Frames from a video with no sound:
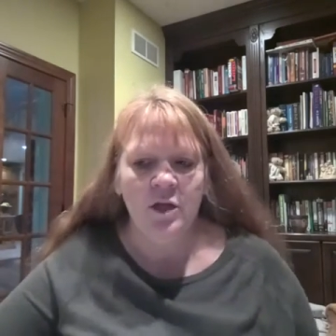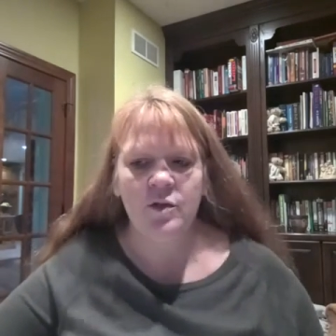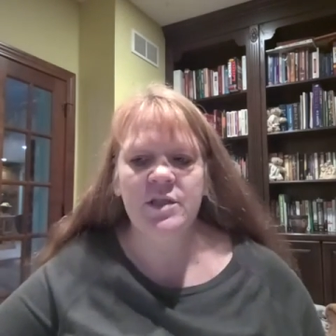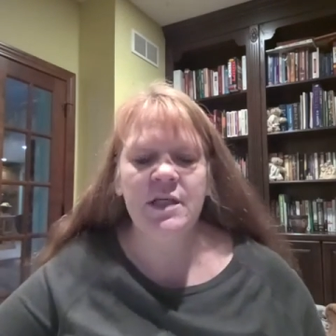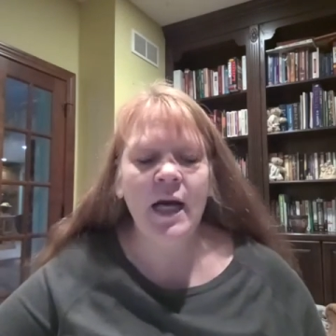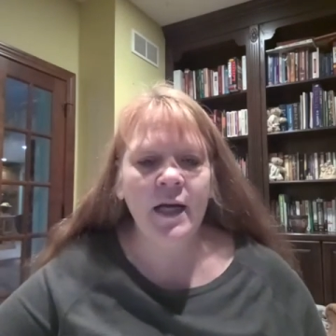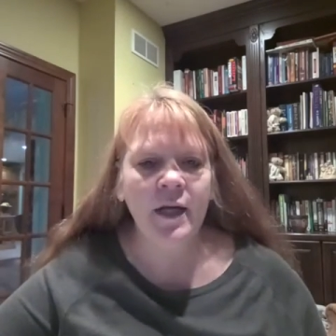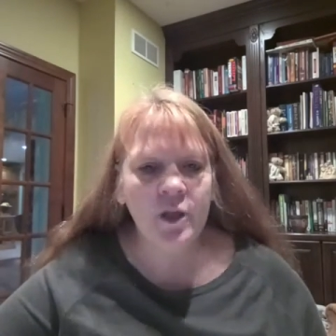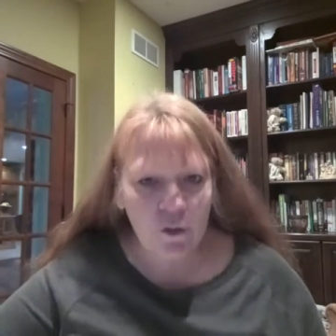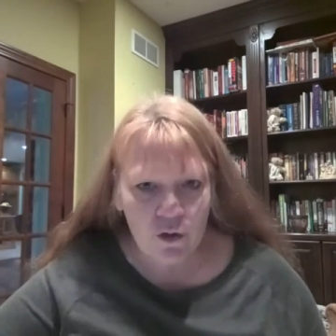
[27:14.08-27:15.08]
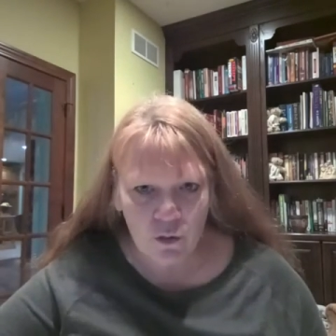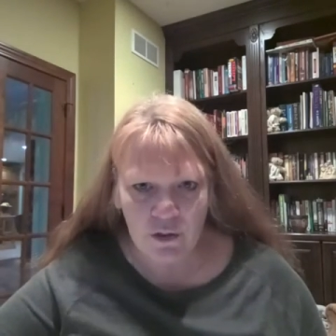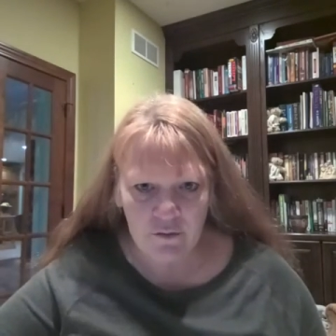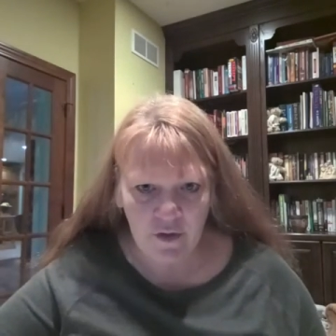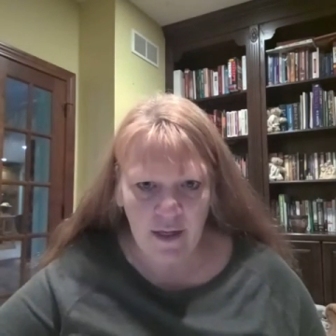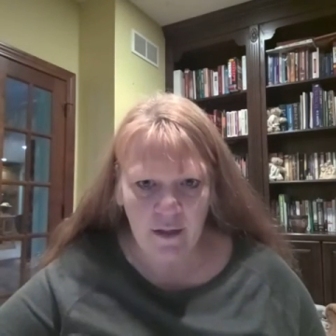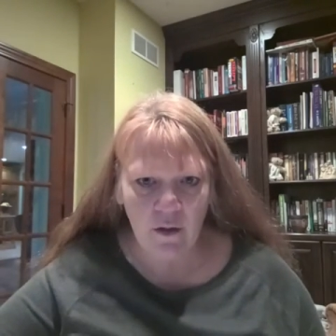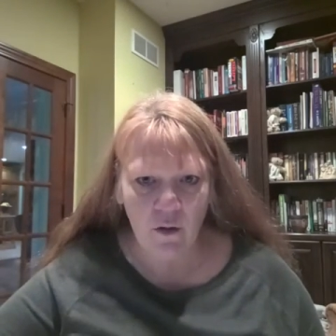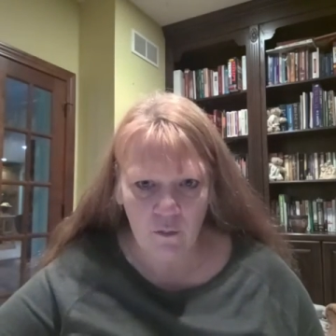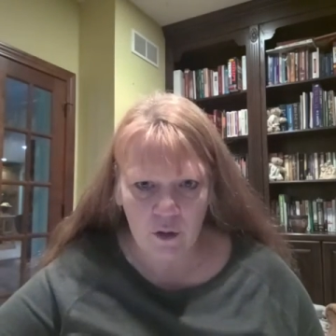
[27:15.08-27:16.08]
so it's not unusual to find
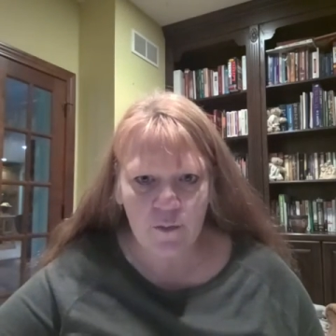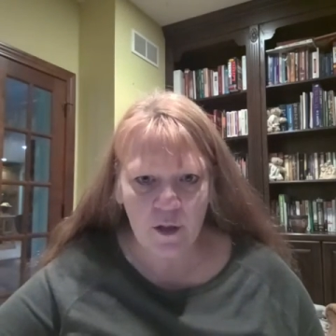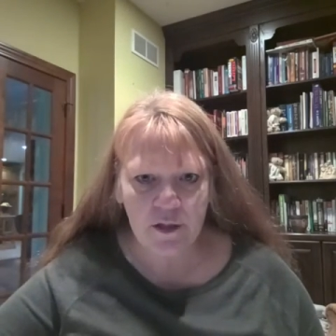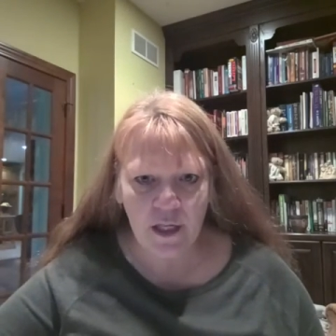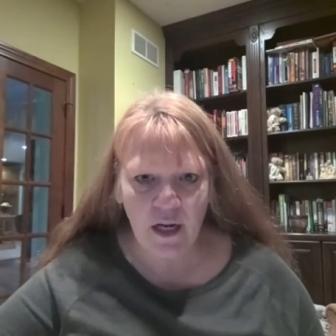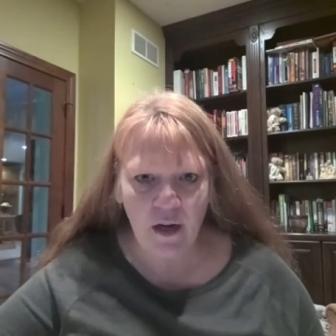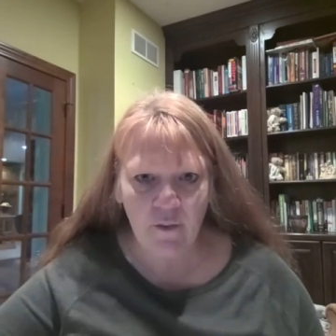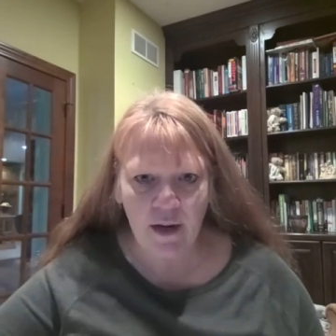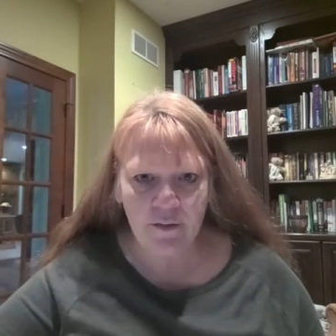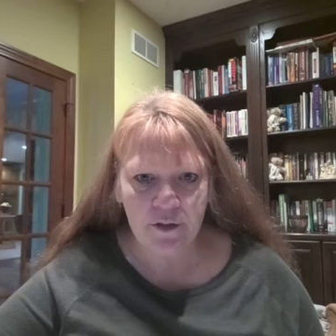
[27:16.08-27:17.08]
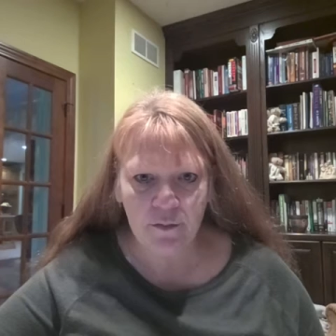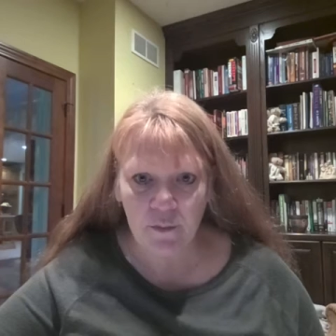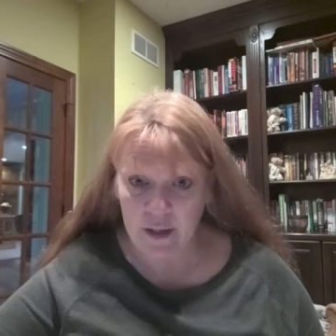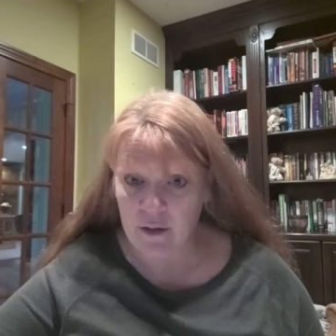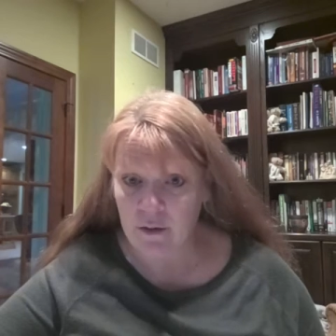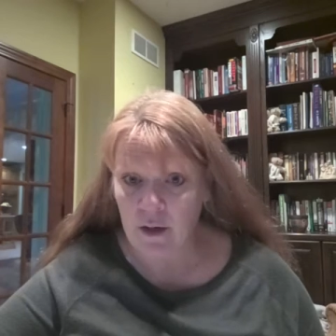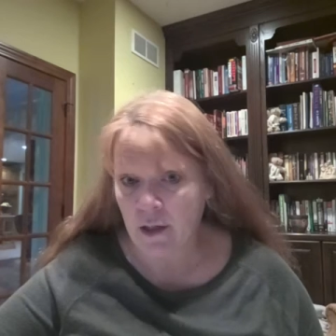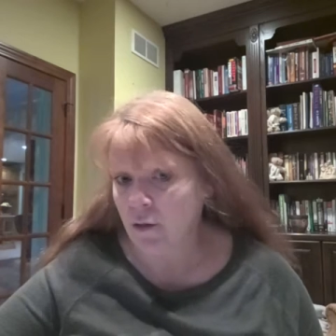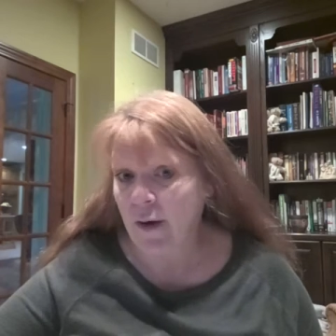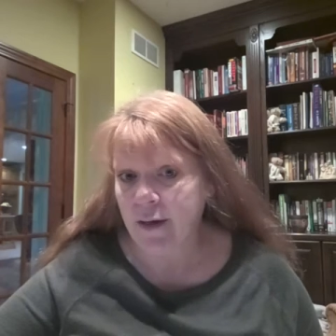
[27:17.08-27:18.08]
a homeless person around when we
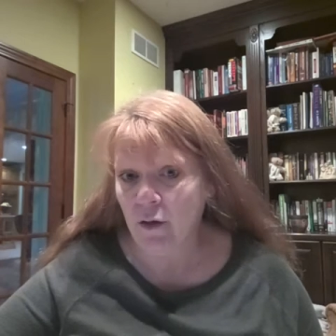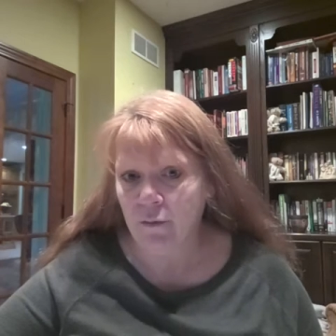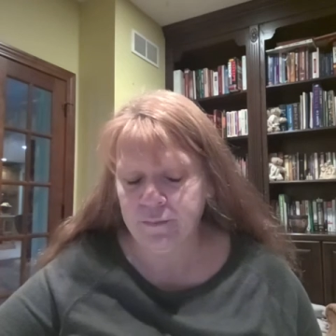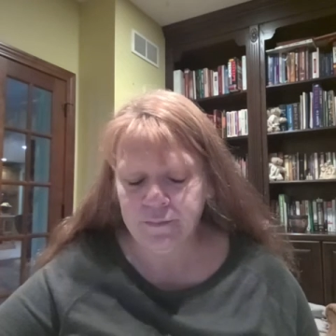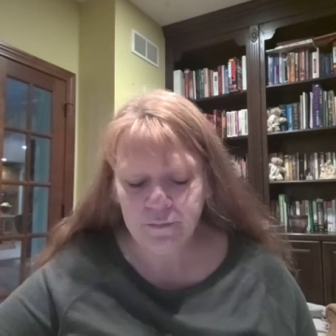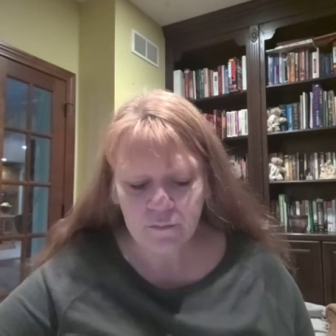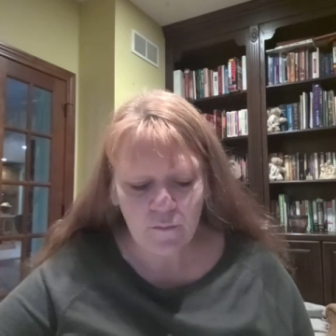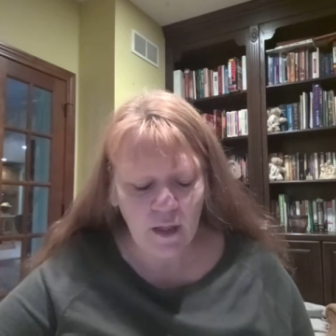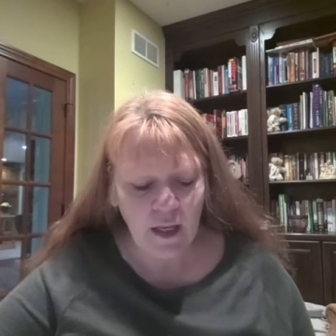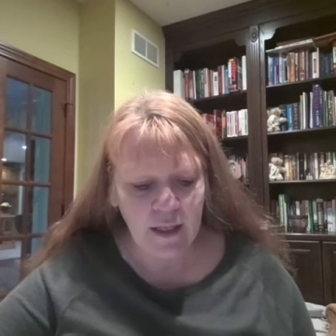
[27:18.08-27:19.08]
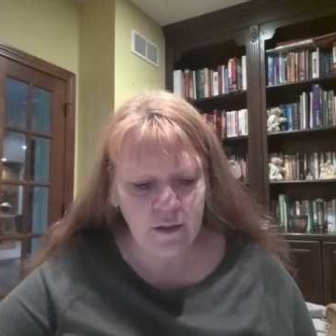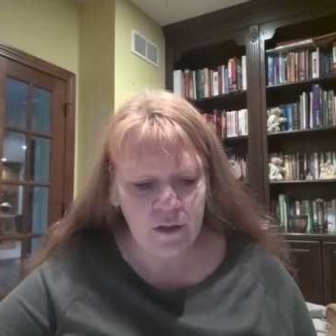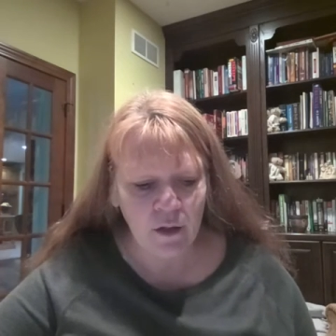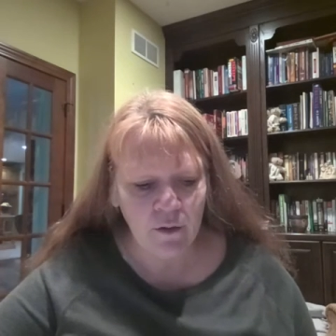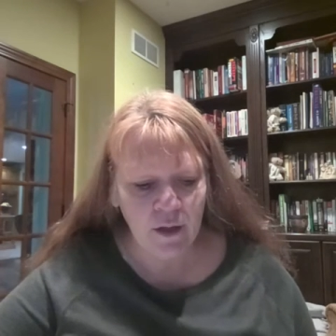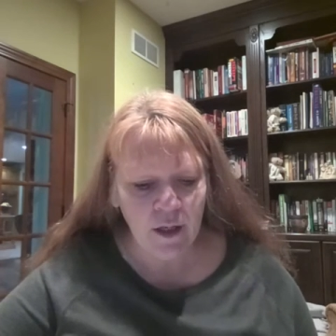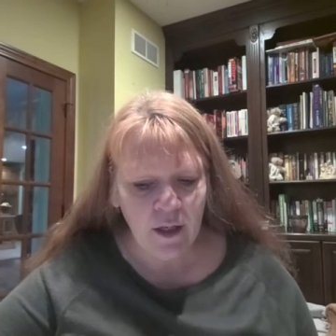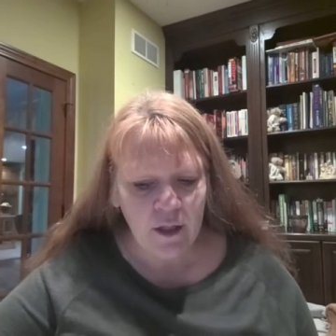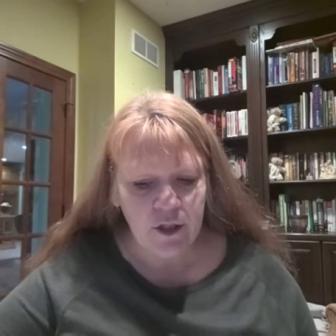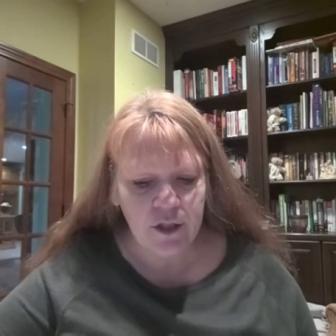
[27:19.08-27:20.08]
on our ride home and so
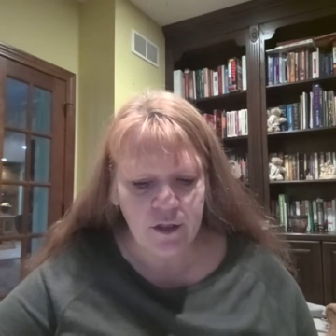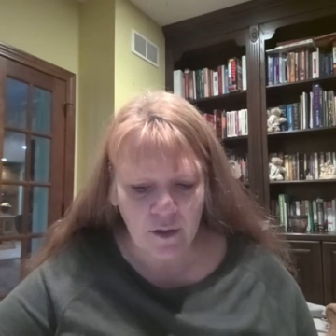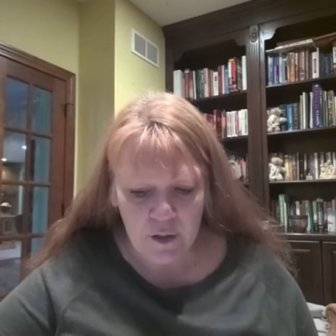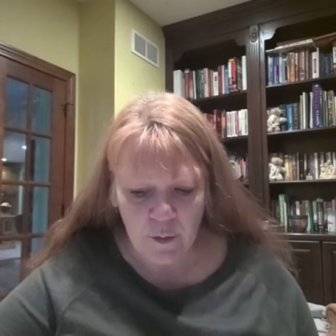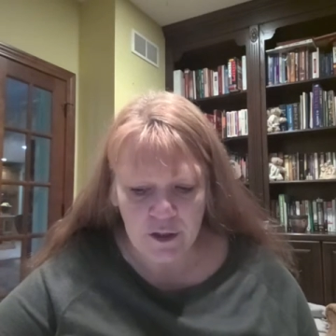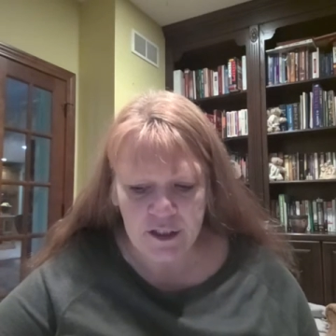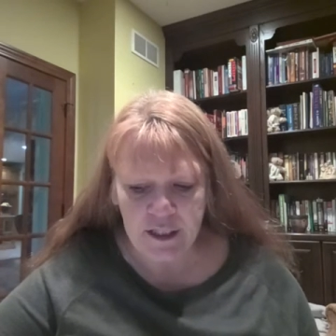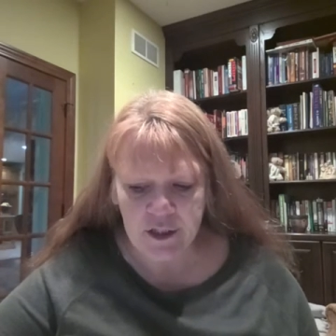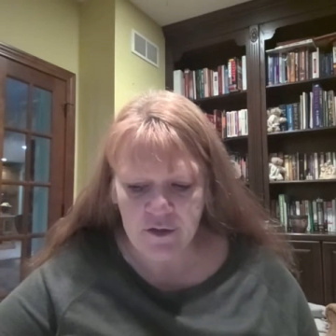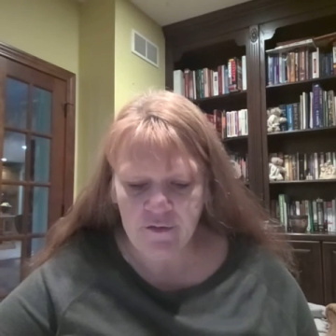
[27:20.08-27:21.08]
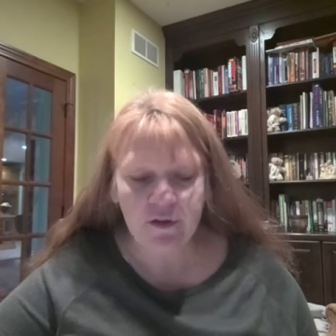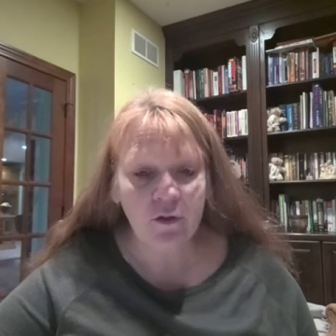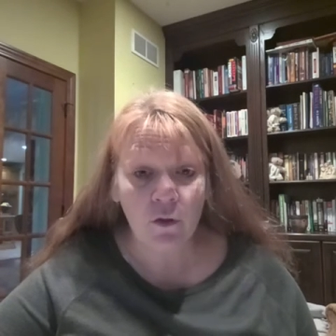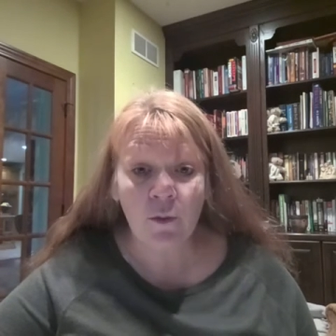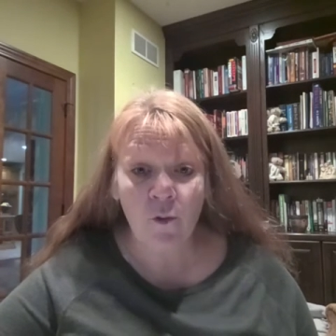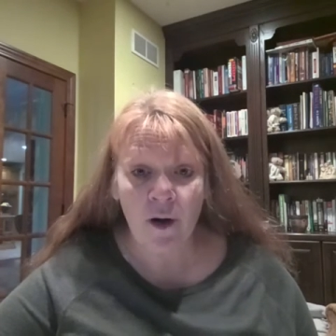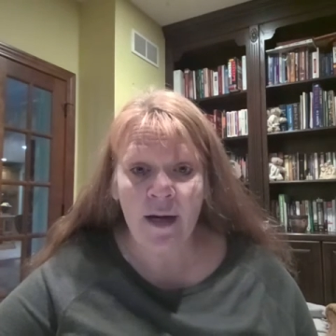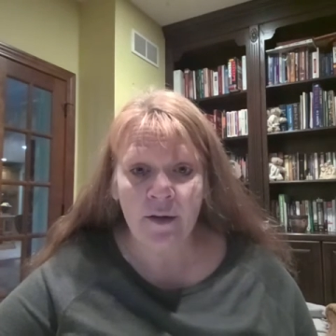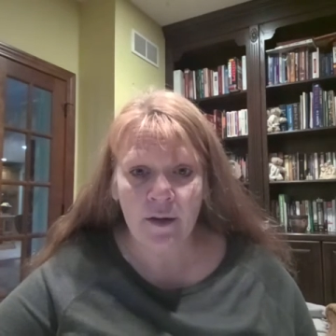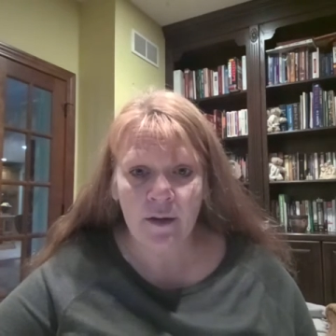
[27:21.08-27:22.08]
she saw this person and she felt the lord
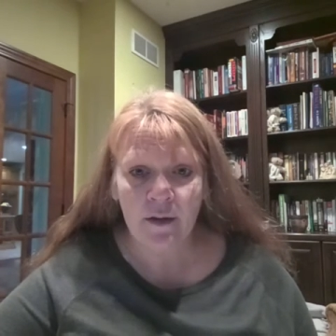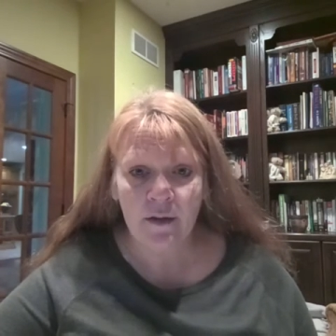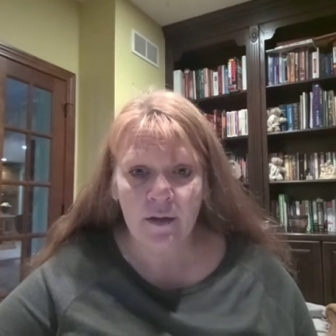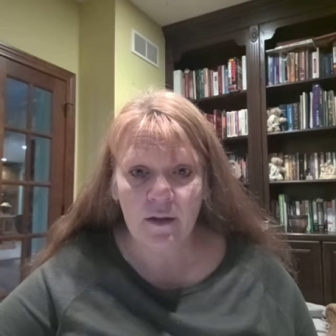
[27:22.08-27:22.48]
prod her